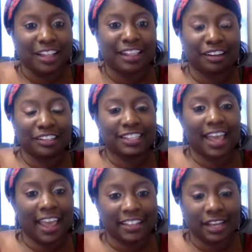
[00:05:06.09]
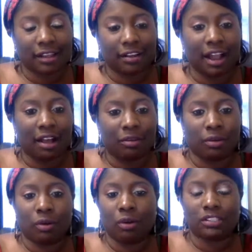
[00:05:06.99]
They're going to say, hey, check her out,
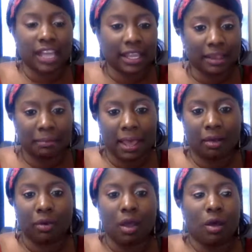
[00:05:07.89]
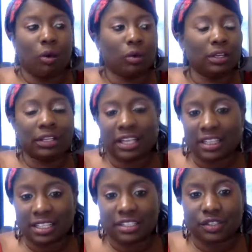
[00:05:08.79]
or check him out, or look at
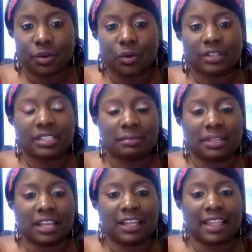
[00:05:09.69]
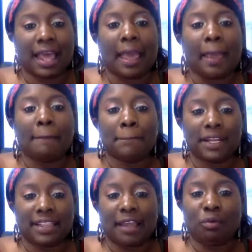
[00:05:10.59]
this store, or something like that.
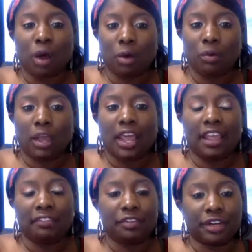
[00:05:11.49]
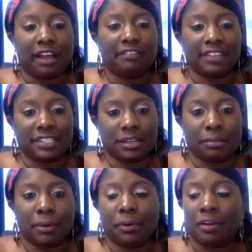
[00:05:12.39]
But they won't if you're not
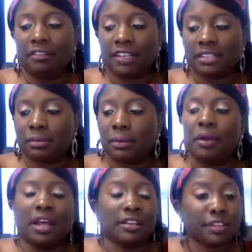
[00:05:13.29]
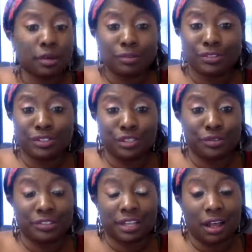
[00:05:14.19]
visible. So
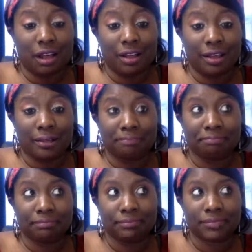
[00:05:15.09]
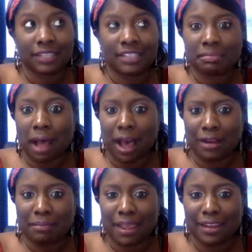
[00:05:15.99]
use the some
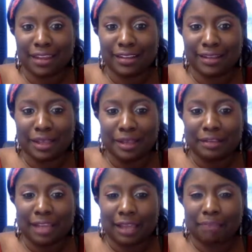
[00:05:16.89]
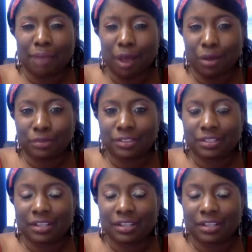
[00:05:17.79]
automated like posts.